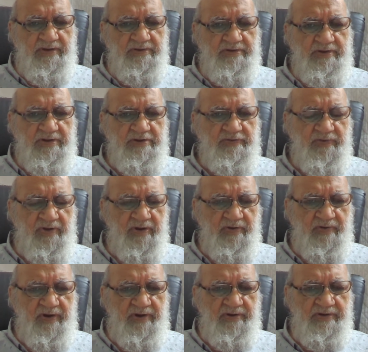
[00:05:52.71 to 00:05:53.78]
Just for
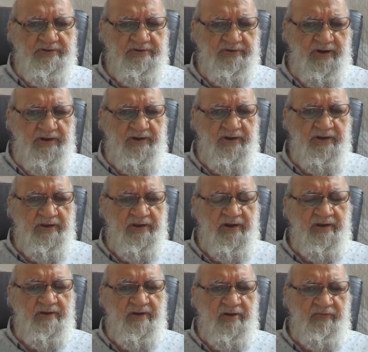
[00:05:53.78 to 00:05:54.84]
our understanding
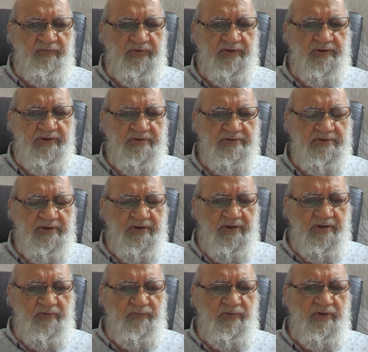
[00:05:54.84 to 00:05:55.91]
and convenience,
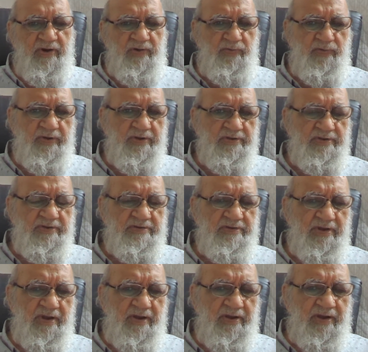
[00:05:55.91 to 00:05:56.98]
we are doing this.
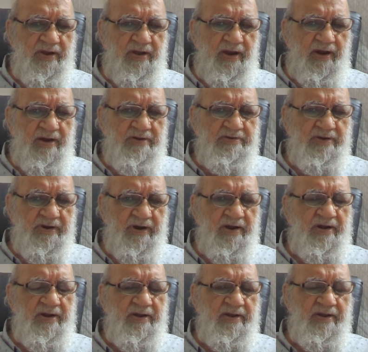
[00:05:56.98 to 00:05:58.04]
And
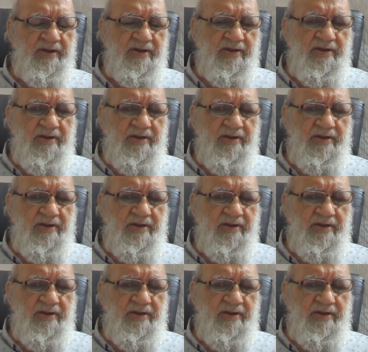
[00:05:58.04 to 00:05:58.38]
secondly,